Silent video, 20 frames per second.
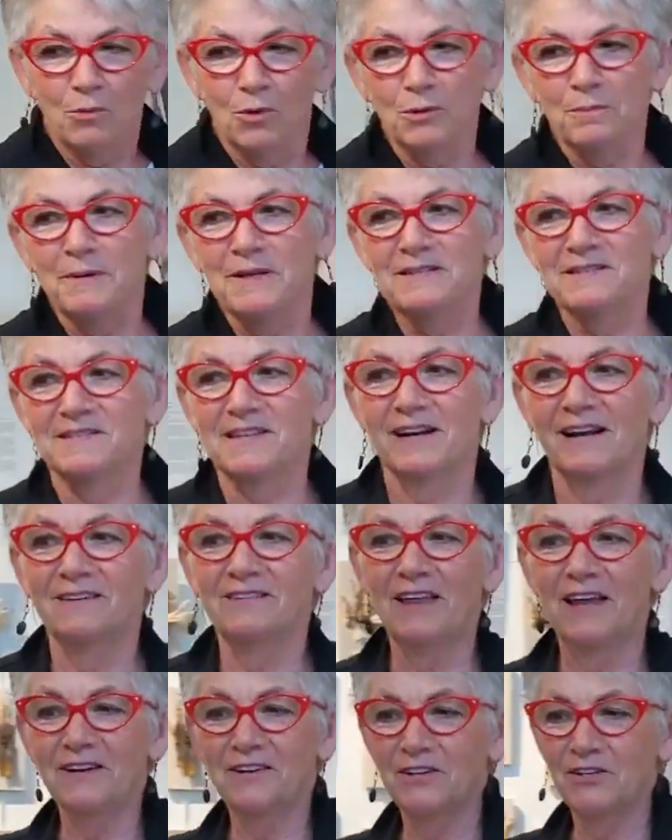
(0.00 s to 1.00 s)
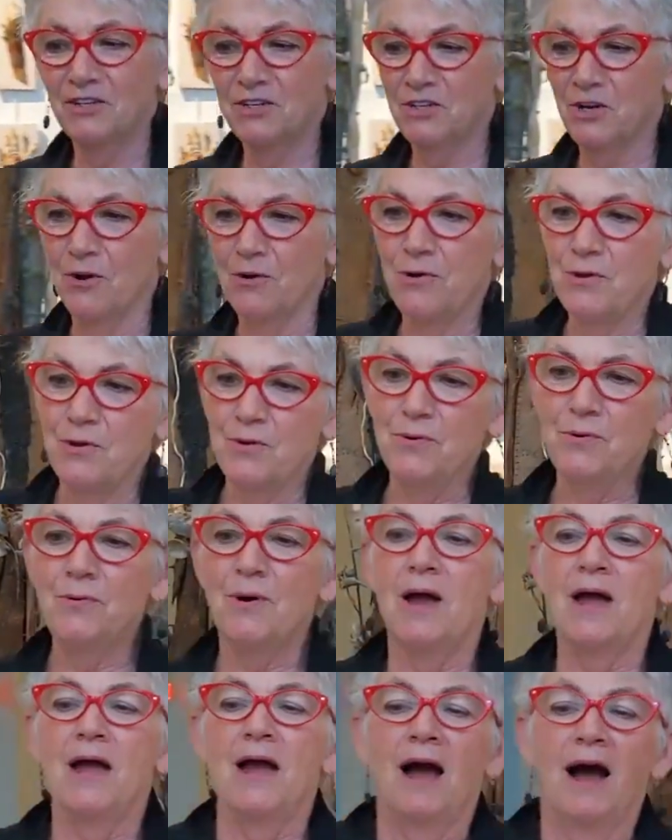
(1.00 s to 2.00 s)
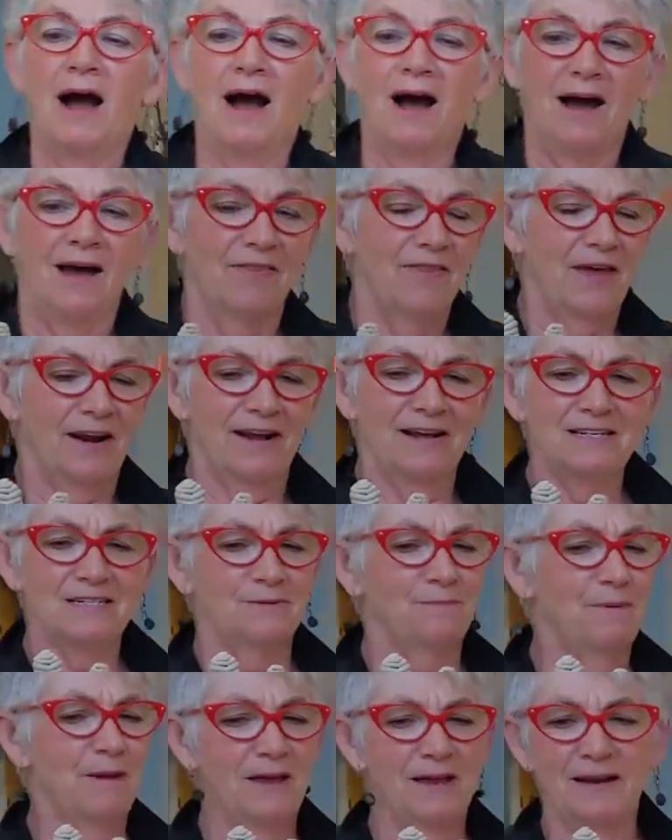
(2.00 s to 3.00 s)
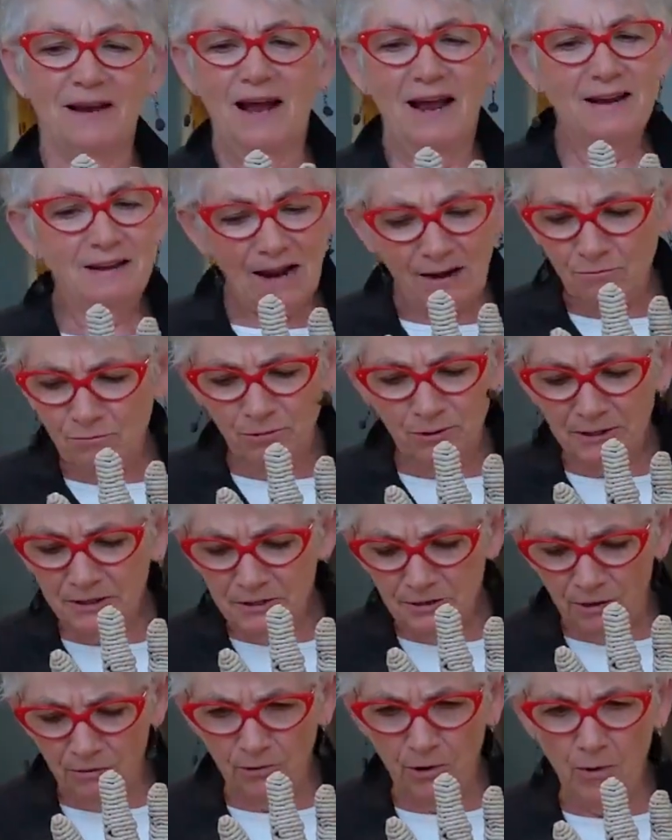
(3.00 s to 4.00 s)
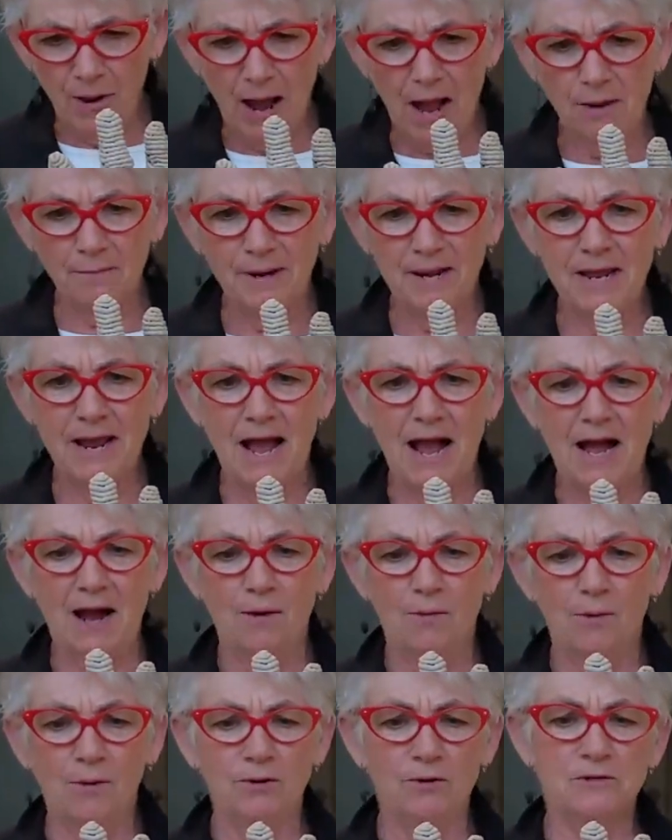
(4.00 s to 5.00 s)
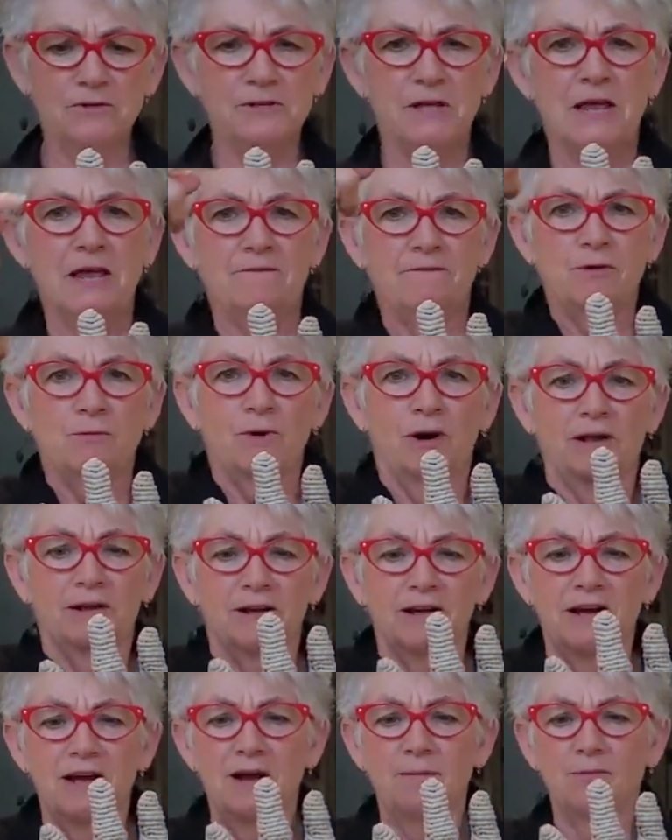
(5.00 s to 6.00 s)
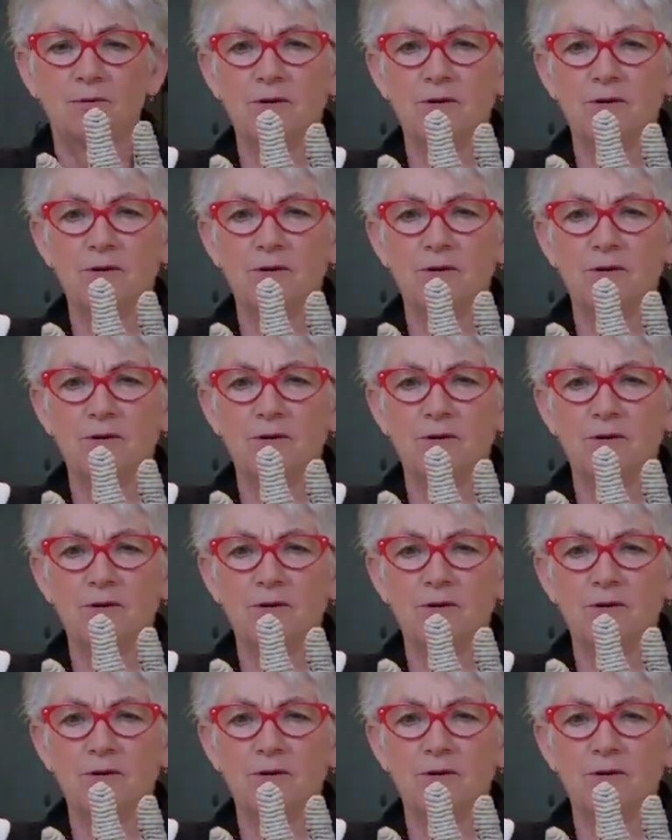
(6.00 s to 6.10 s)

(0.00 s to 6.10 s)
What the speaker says: more piece that I'd like to show you that I spent, I really don't know how many hours. If you want to come